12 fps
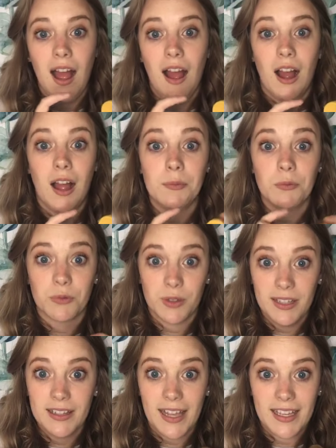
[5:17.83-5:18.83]
I'm
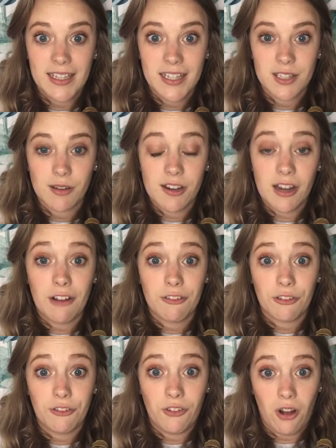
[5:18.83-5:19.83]
really liking this right now for
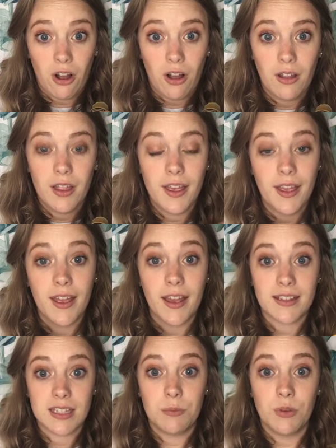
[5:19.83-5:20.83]
fall
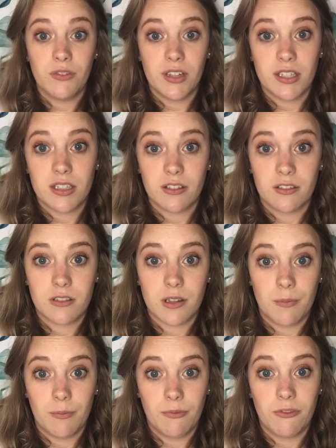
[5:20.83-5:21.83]
as I'm moving into
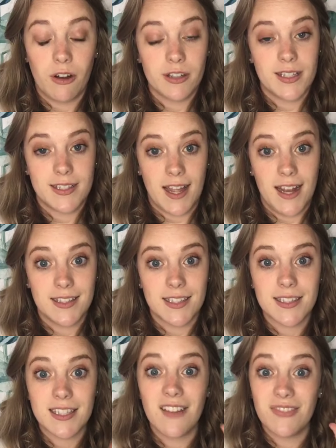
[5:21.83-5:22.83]
some fall designs and stuff.